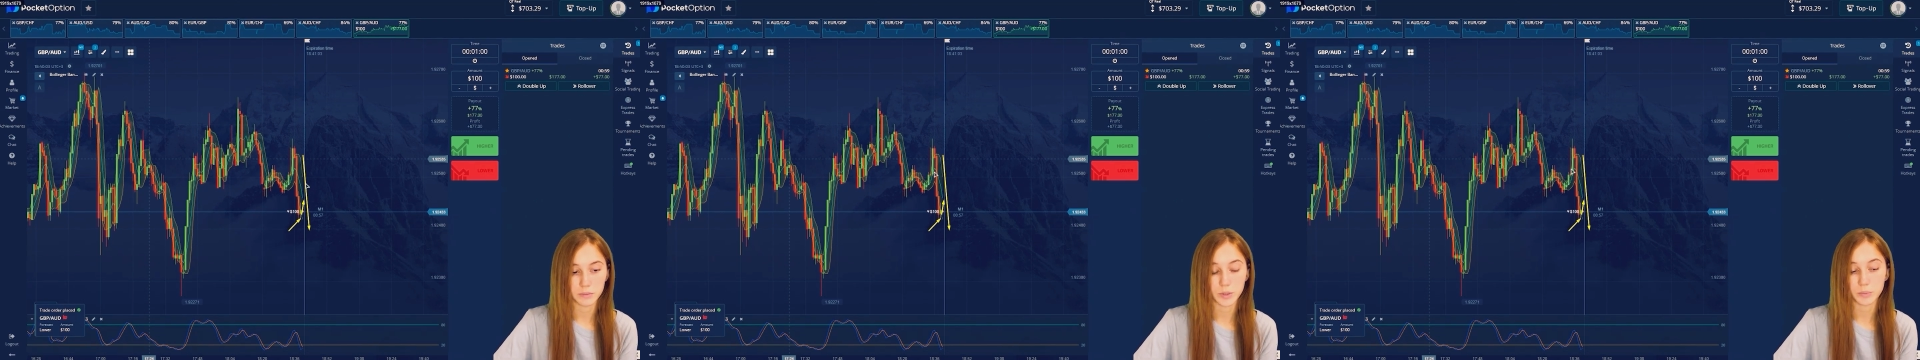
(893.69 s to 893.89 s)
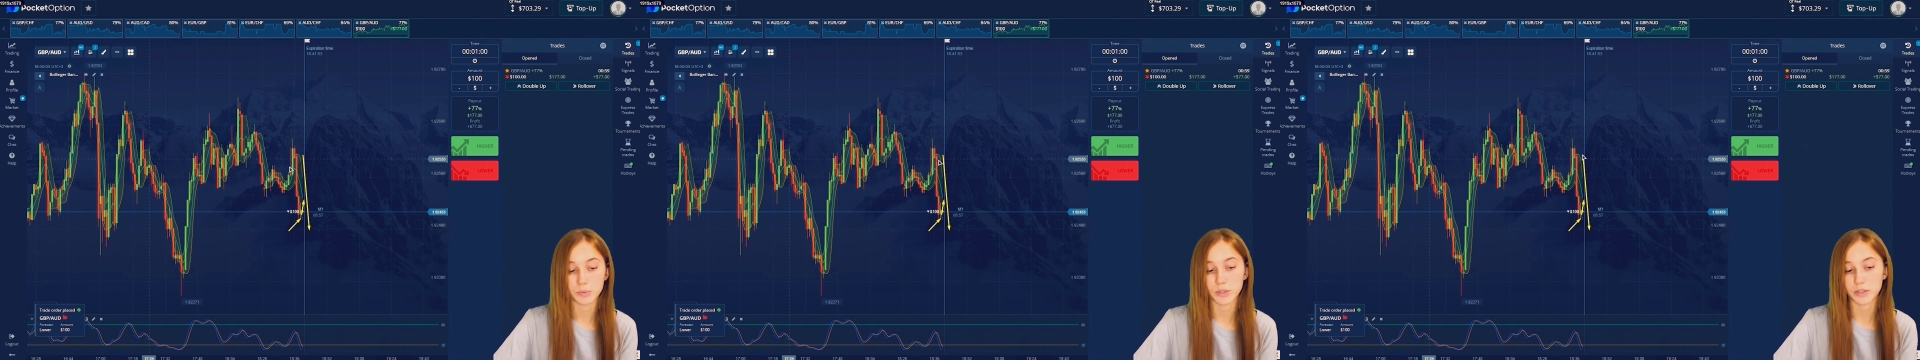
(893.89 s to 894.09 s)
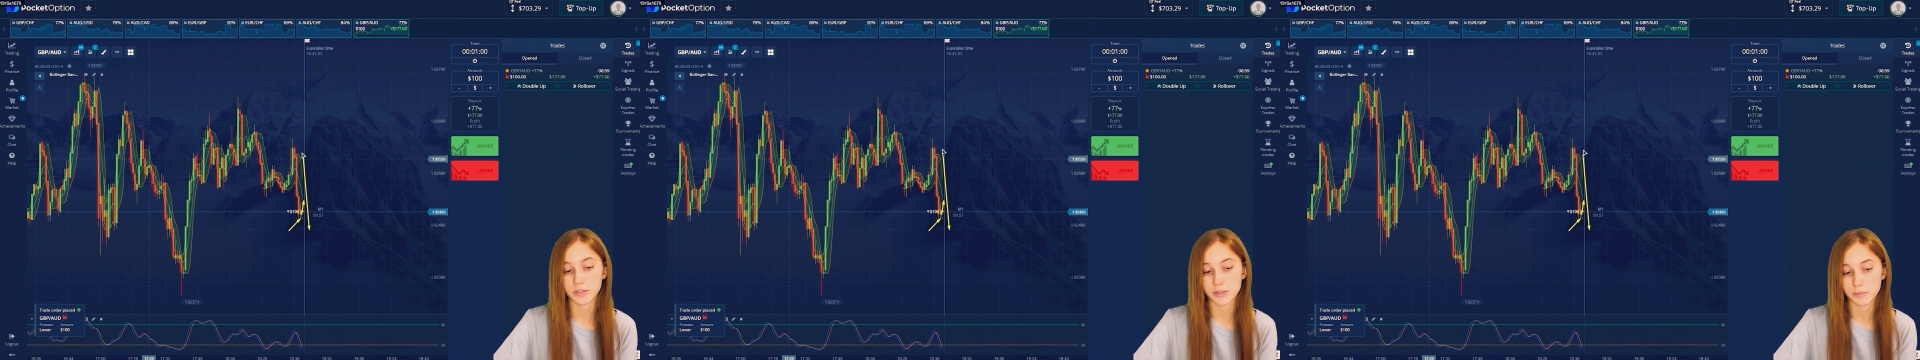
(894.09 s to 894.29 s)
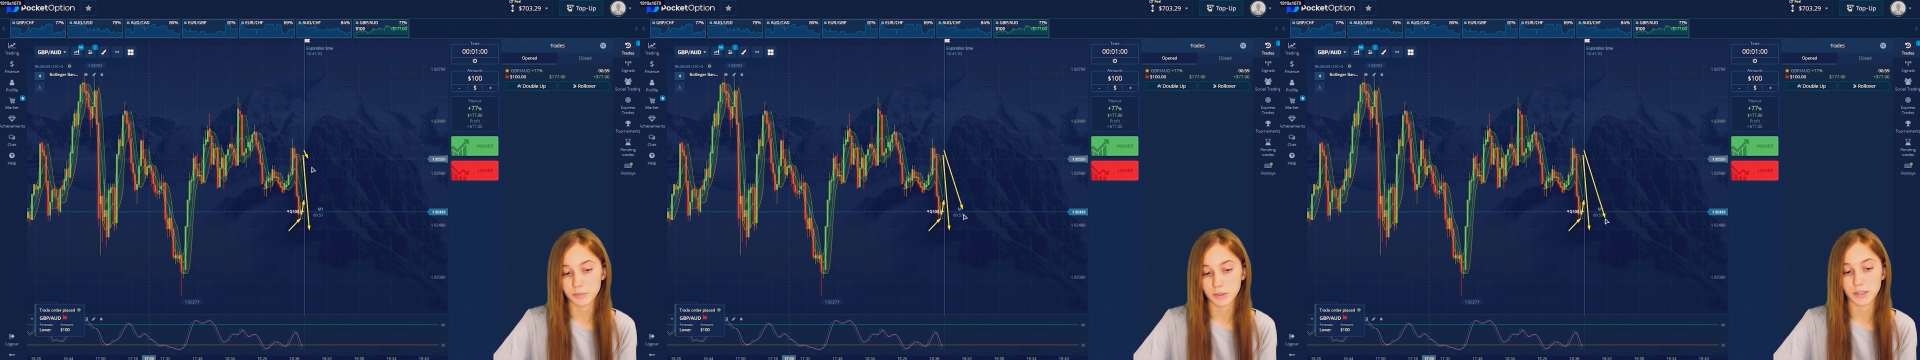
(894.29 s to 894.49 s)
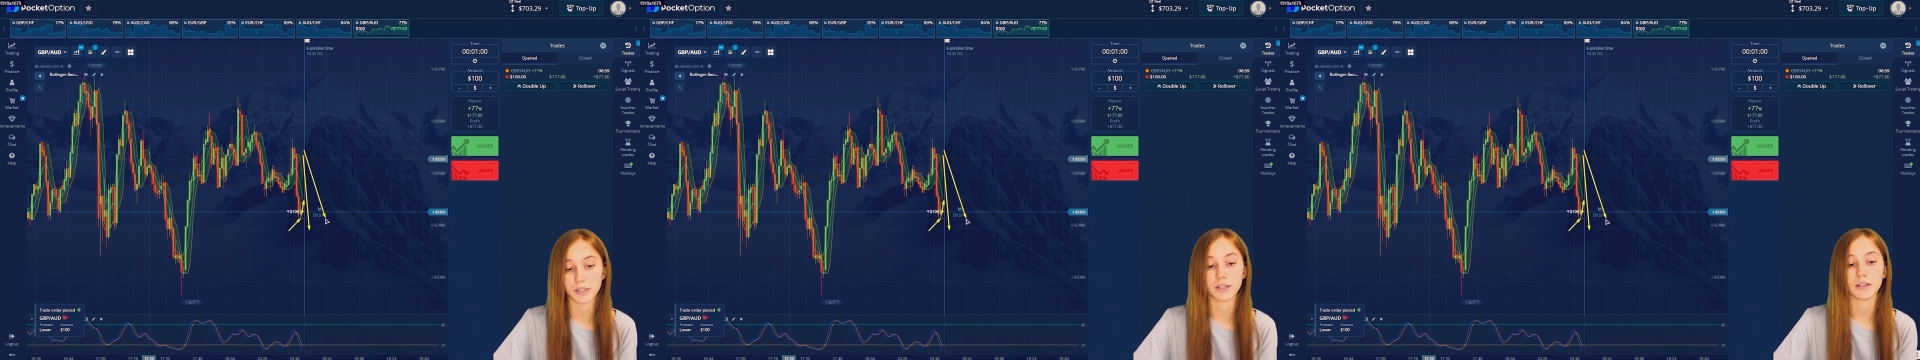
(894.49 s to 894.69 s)

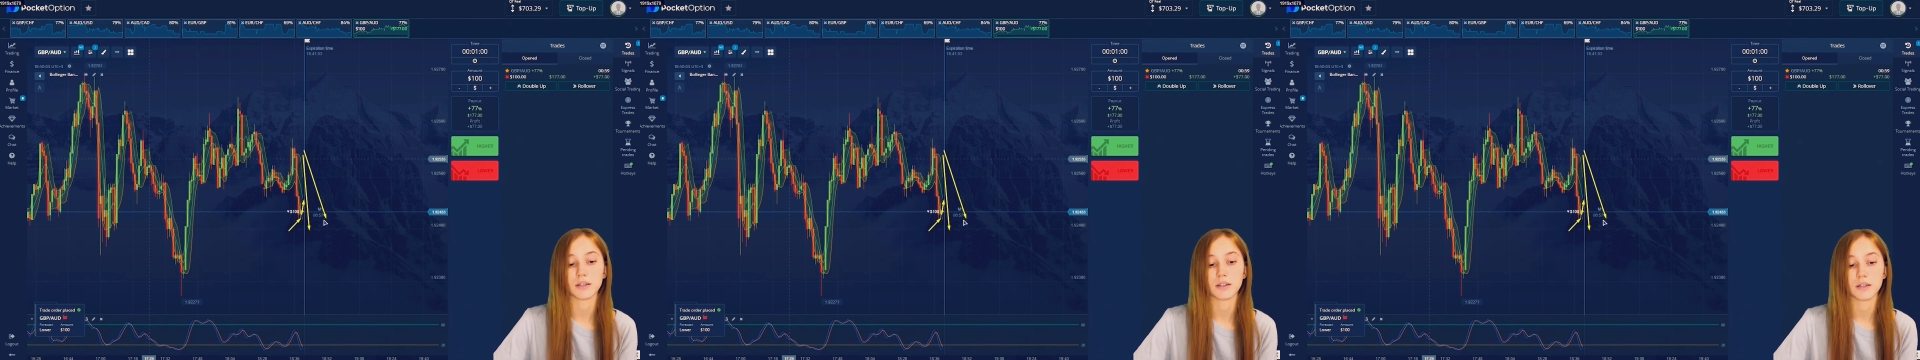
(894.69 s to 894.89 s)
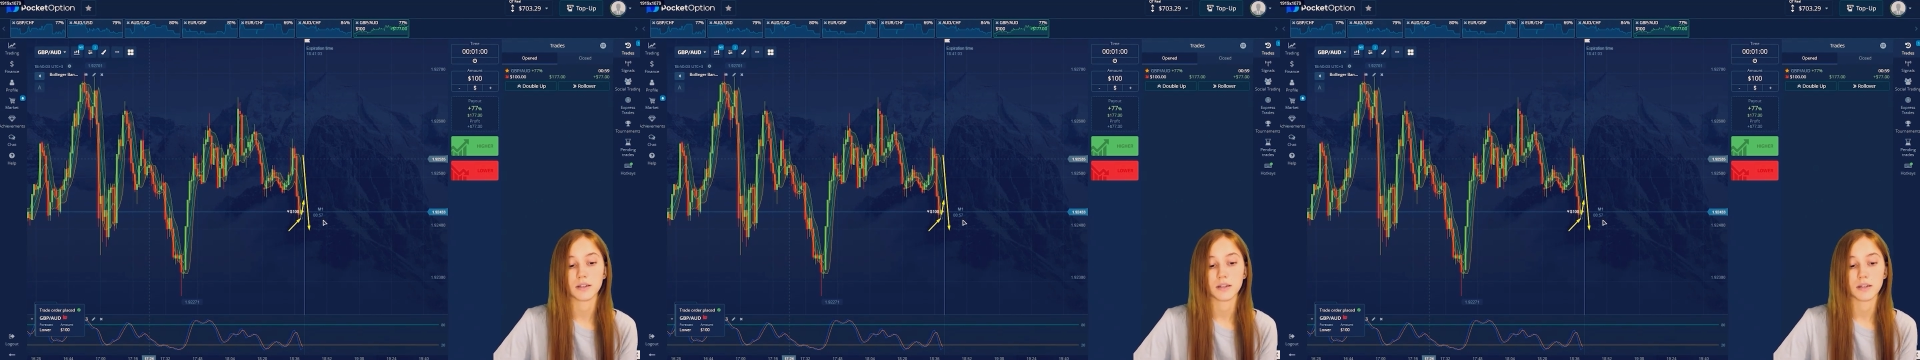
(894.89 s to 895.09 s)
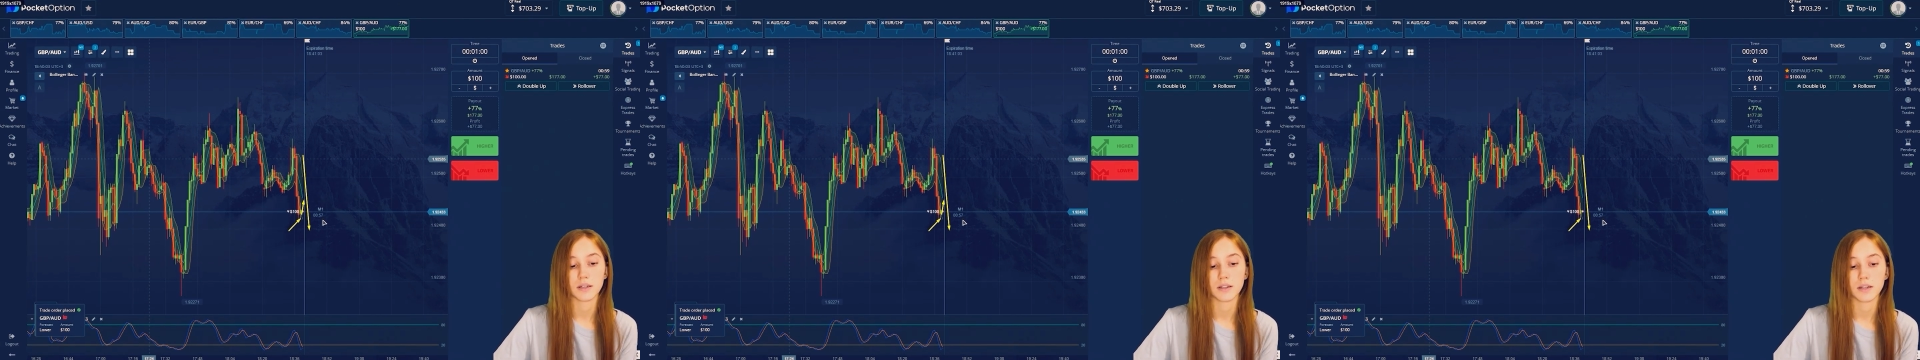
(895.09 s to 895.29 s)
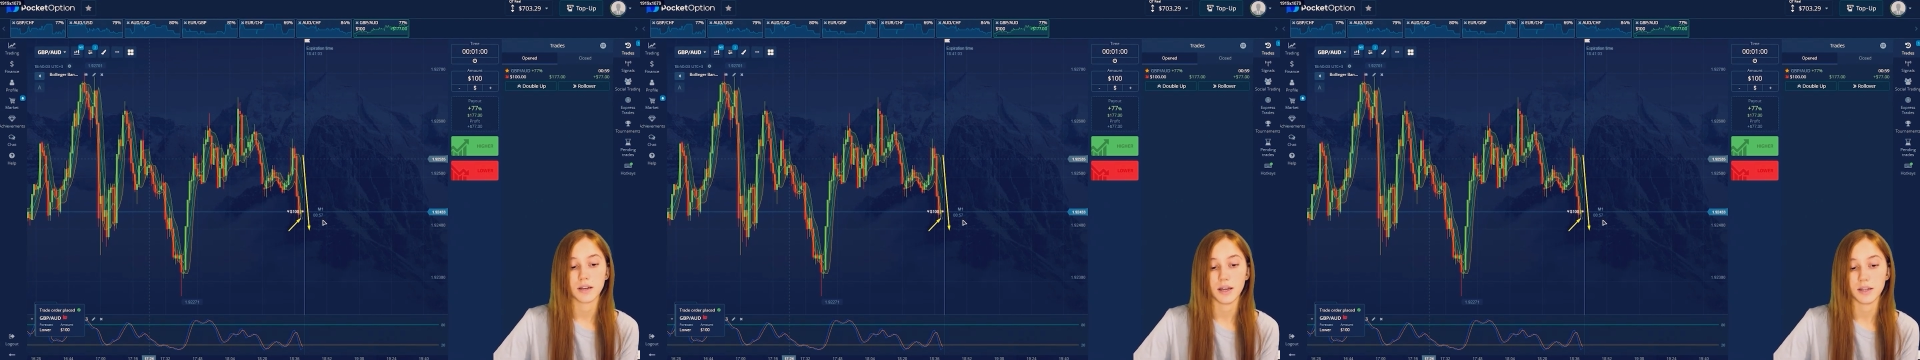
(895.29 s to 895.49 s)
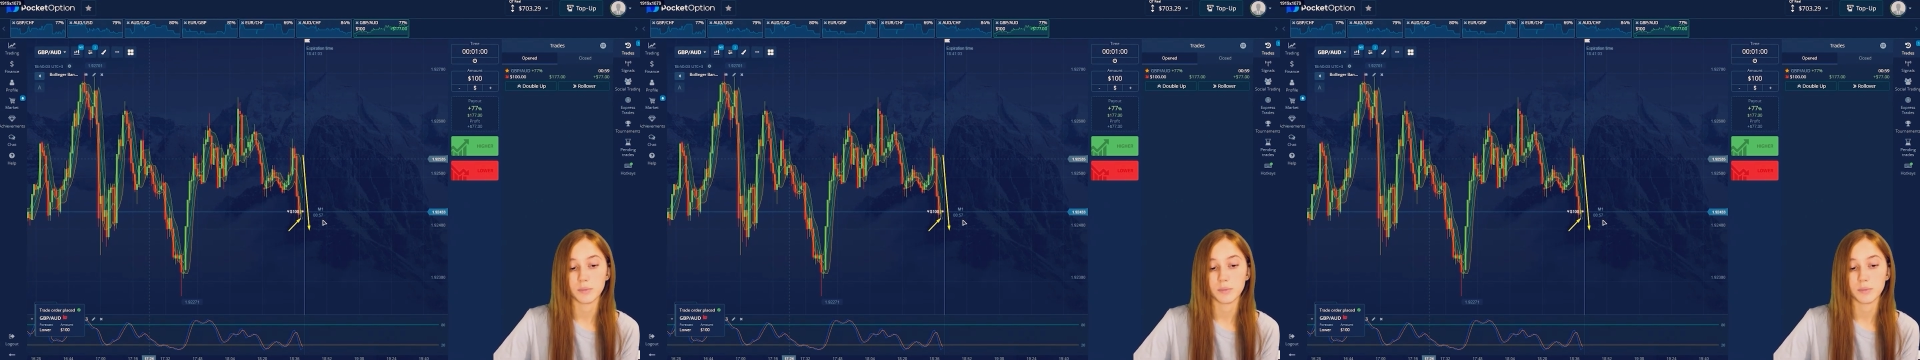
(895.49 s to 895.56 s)
approximately at the